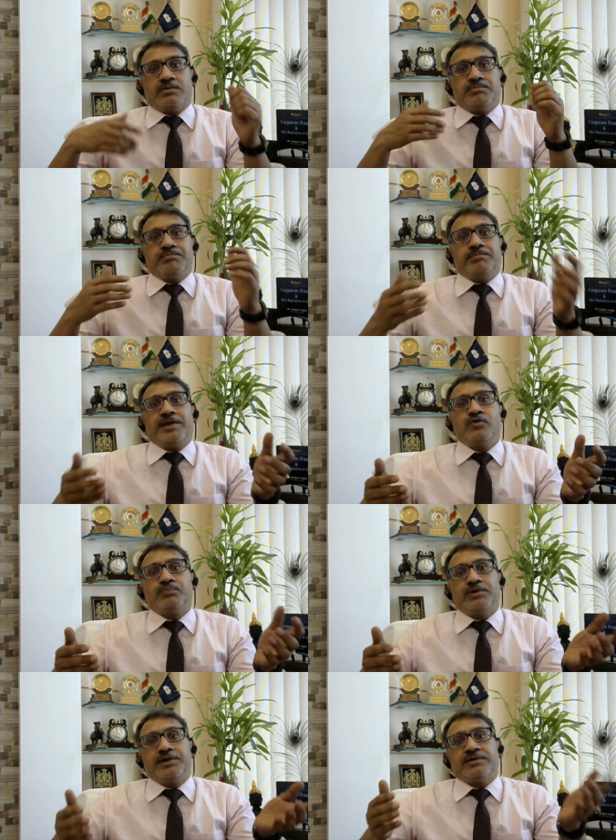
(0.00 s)

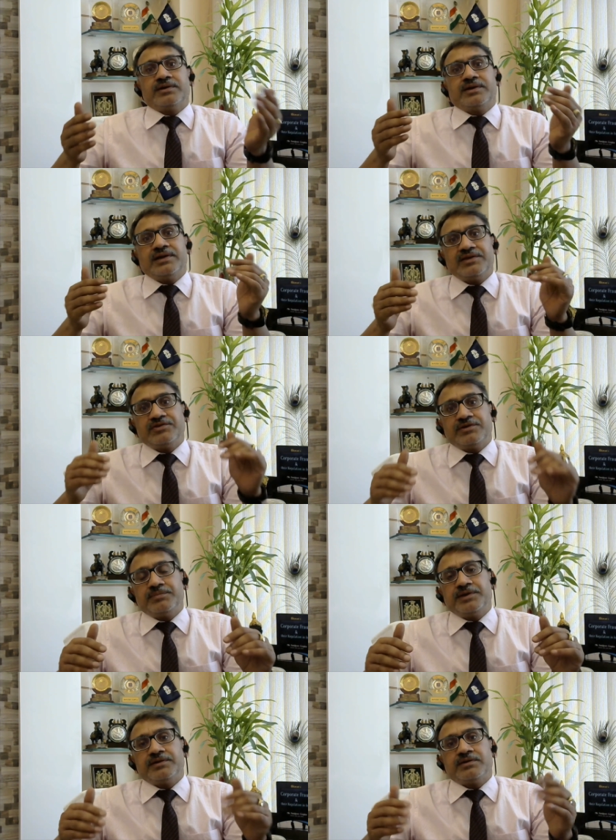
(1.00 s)
Manipulate
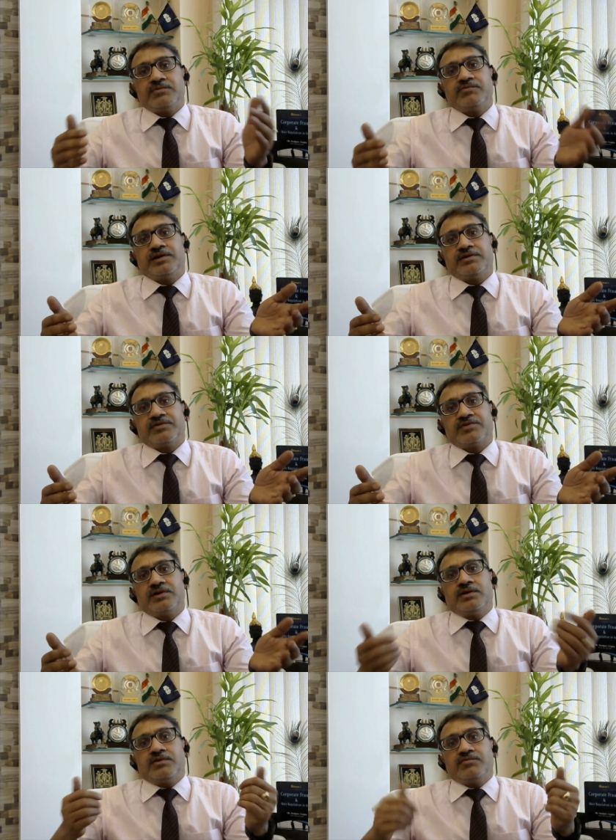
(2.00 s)
legitimate vendors.
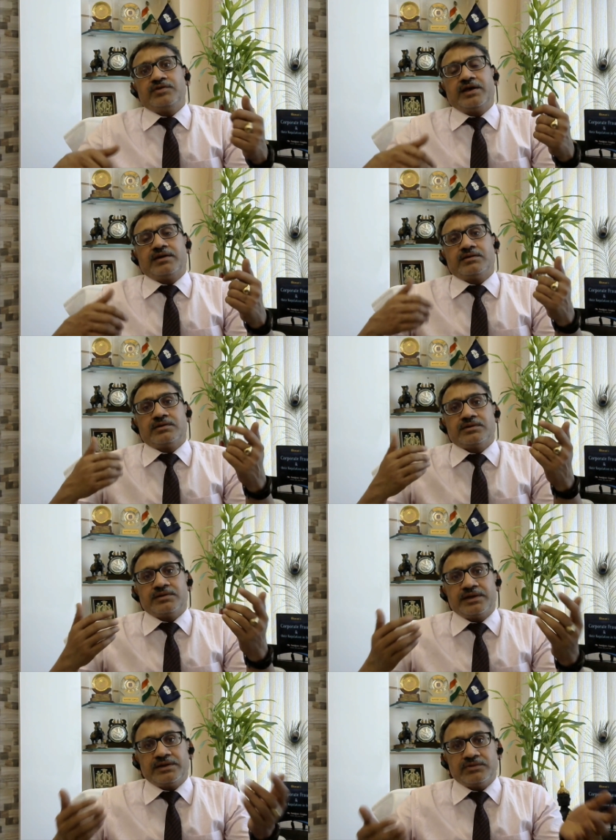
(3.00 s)
We are
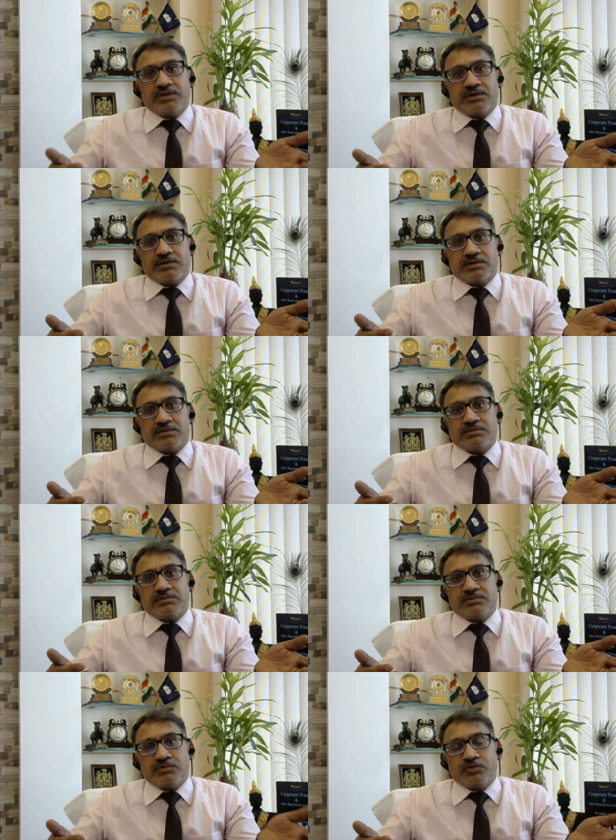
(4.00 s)
getting the
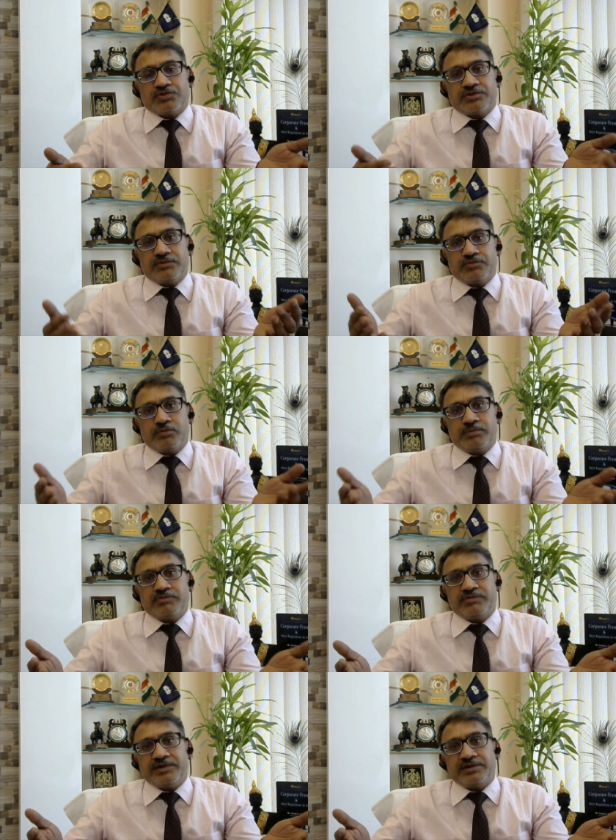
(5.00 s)
goods from our
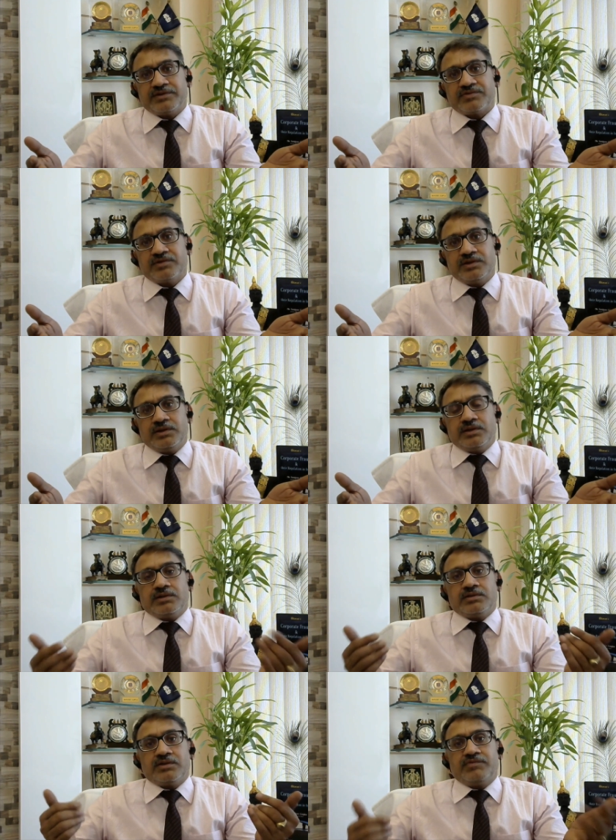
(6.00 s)
vendors.
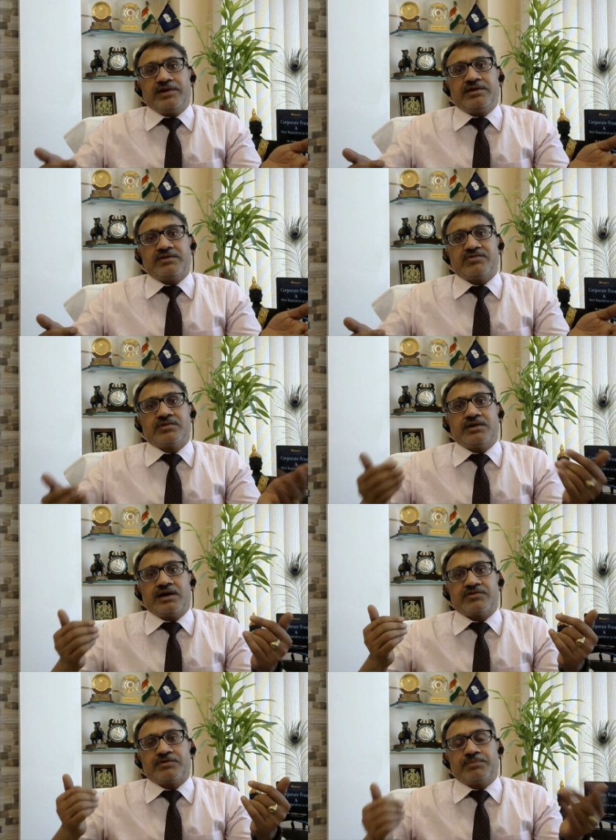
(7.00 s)
The vendors
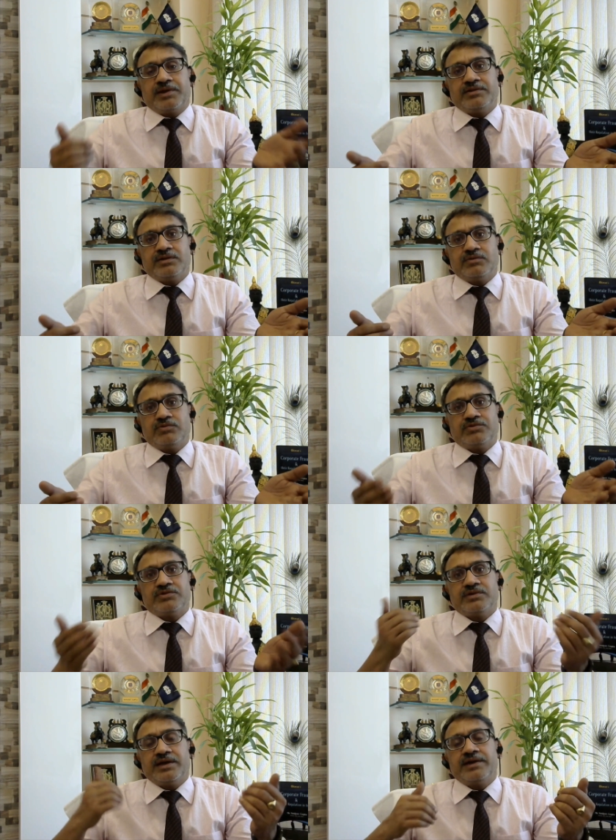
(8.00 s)
are supplying the goods
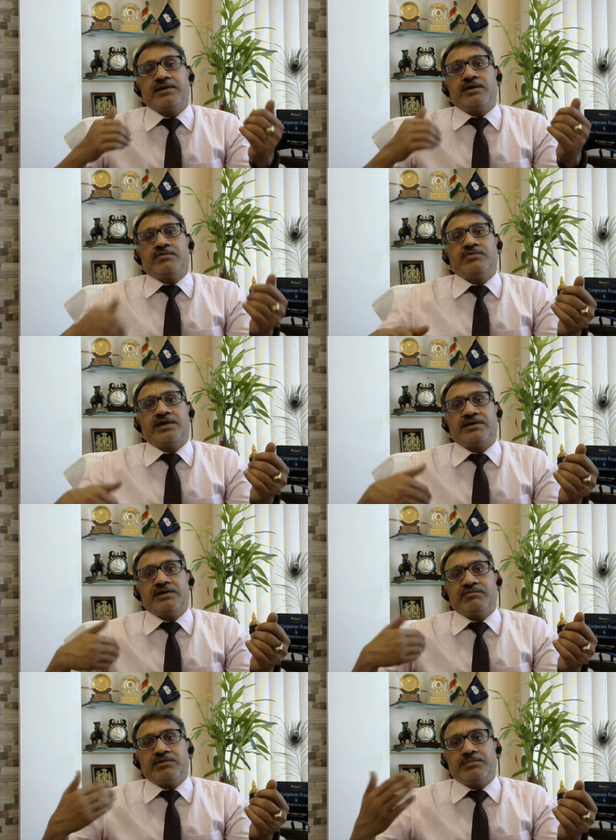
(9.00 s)
and we are
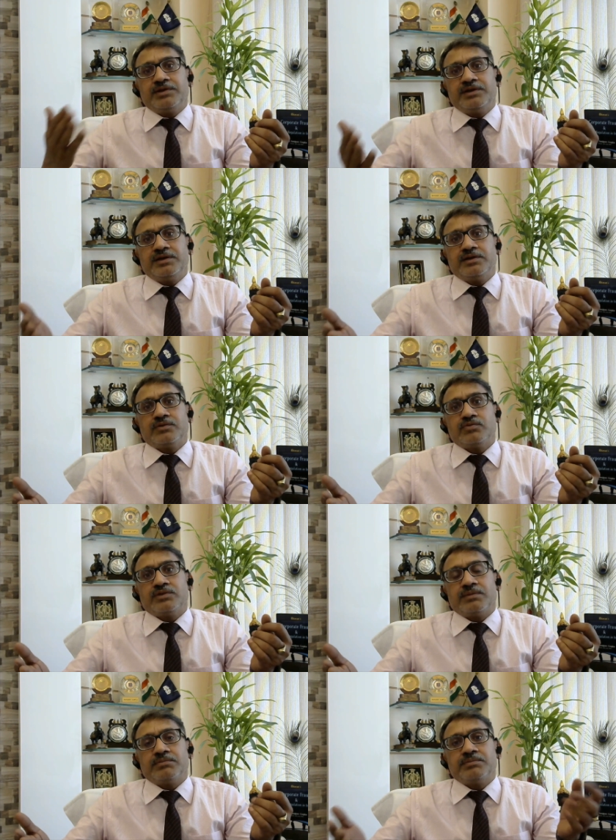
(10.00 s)
giving money to
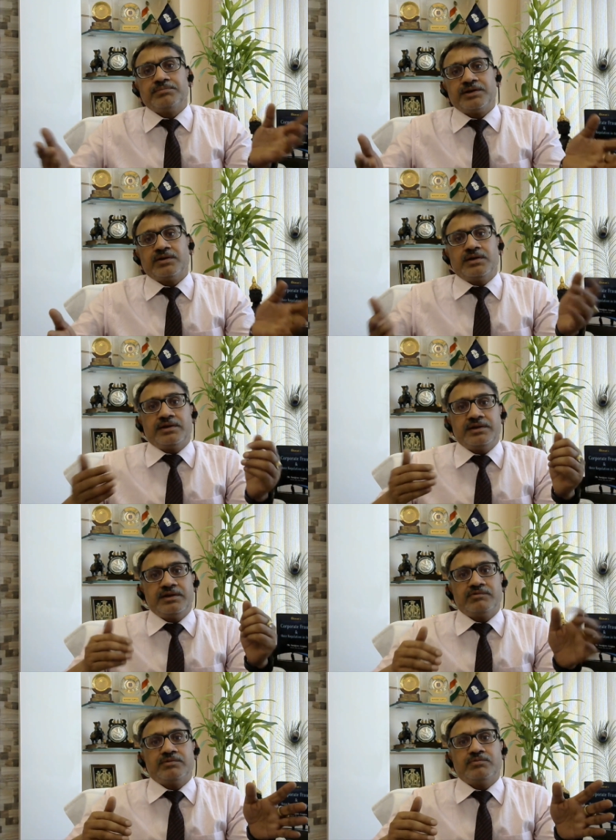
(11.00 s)
them. But in
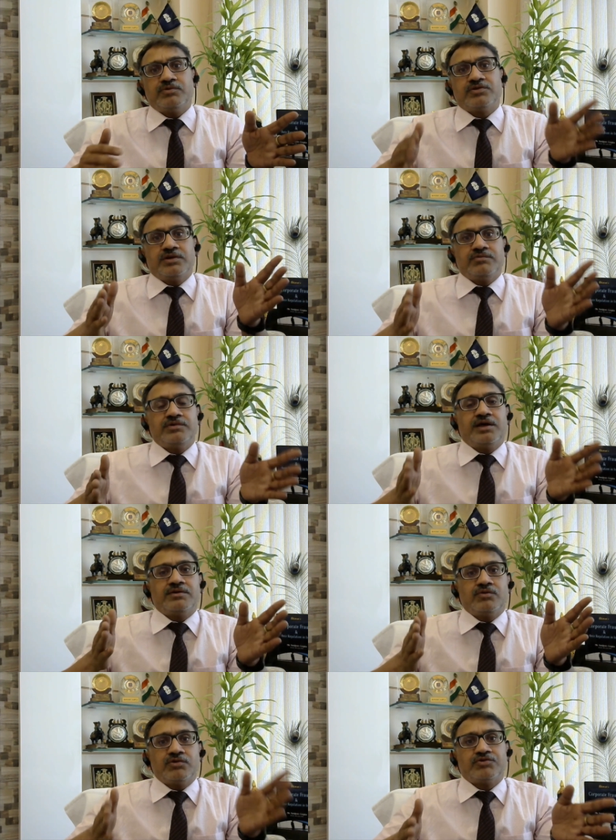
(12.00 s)
our books, we are
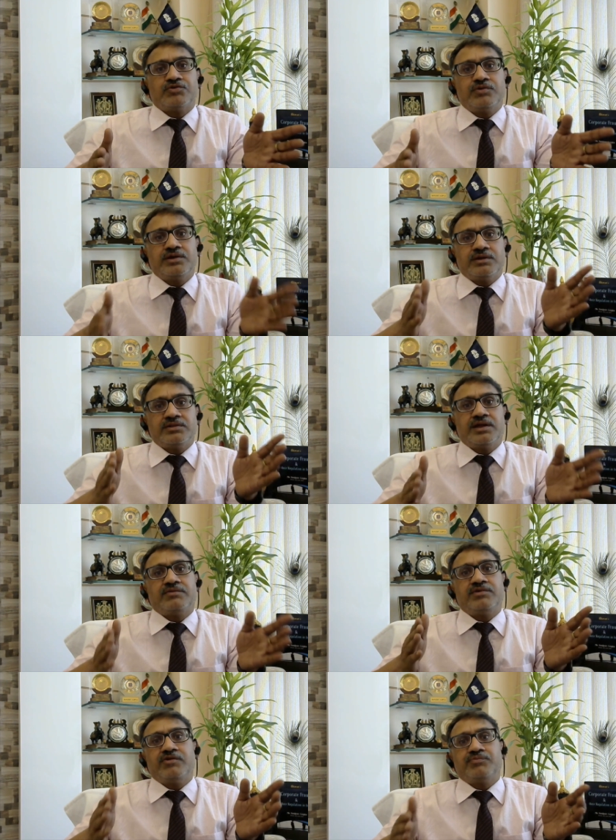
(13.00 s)
not showing that
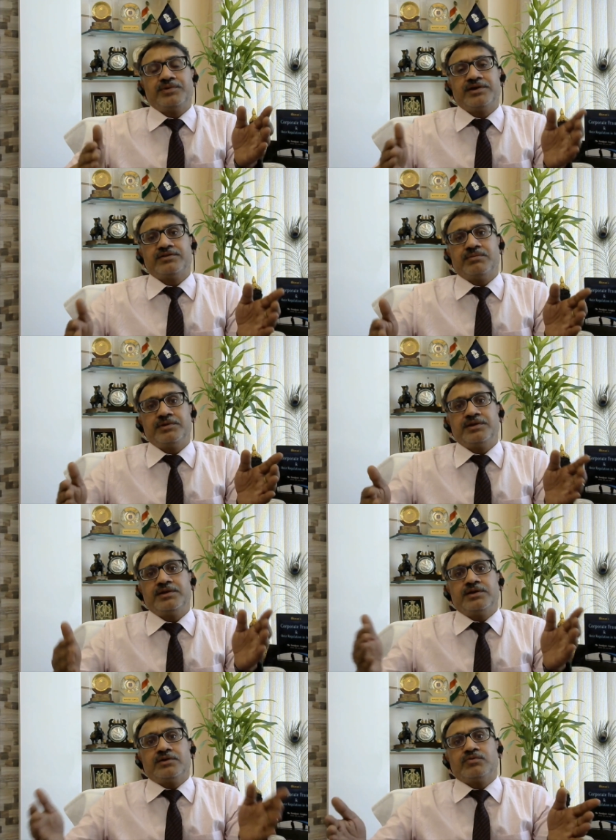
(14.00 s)
we have paid the
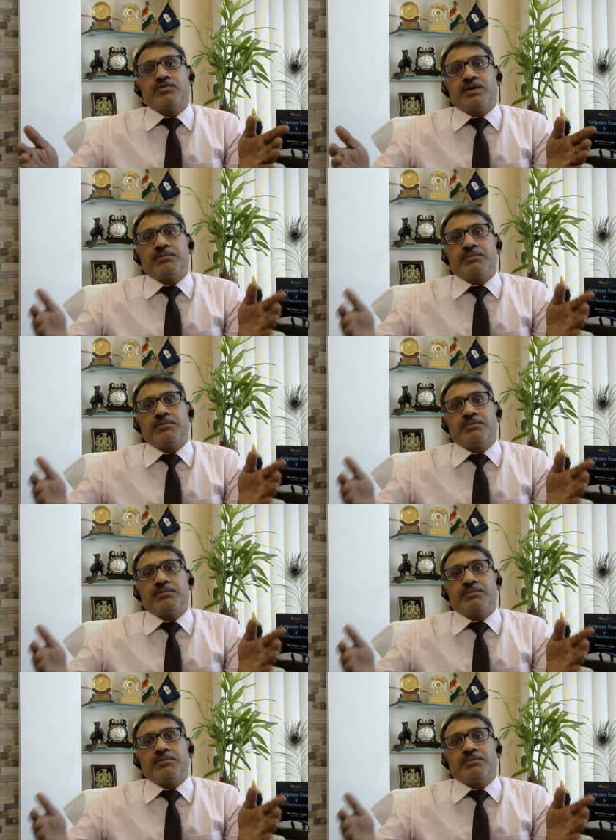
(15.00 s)
money to them.